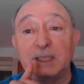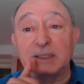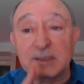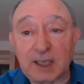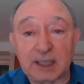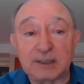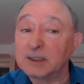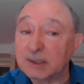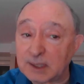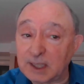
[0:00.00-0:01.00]
me say
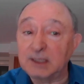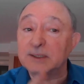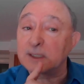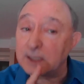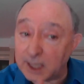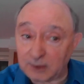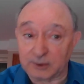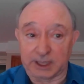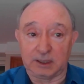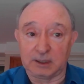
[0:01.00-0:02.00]
this is an
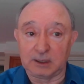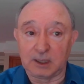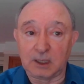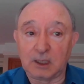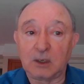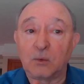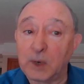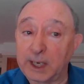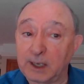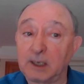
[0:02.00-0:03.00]
area
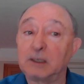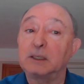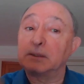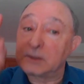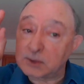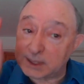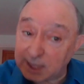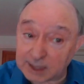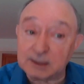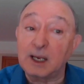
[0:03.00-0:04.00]
where
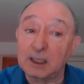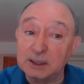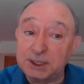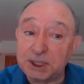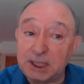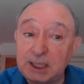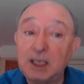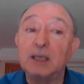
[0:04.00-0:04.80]
technology